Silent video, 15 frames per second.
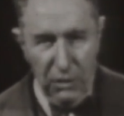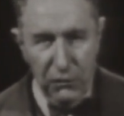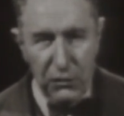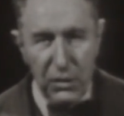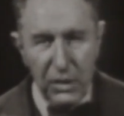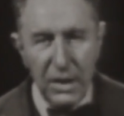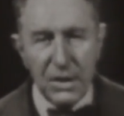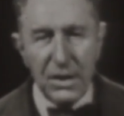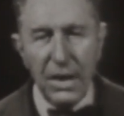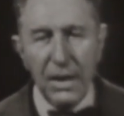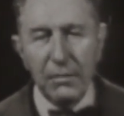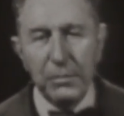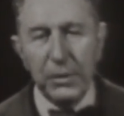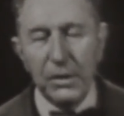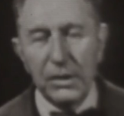For
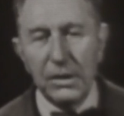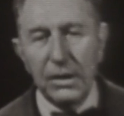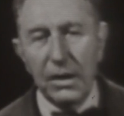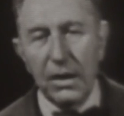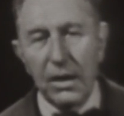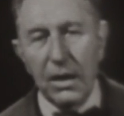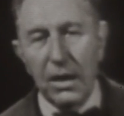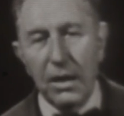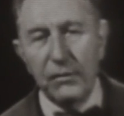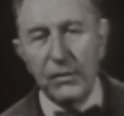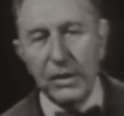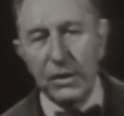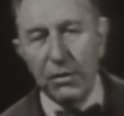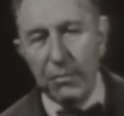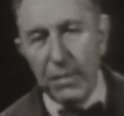example, of
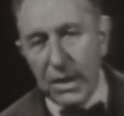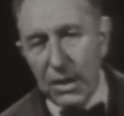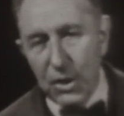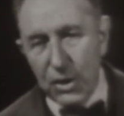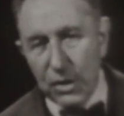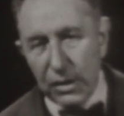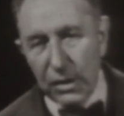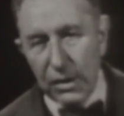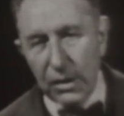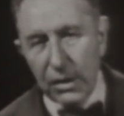automation,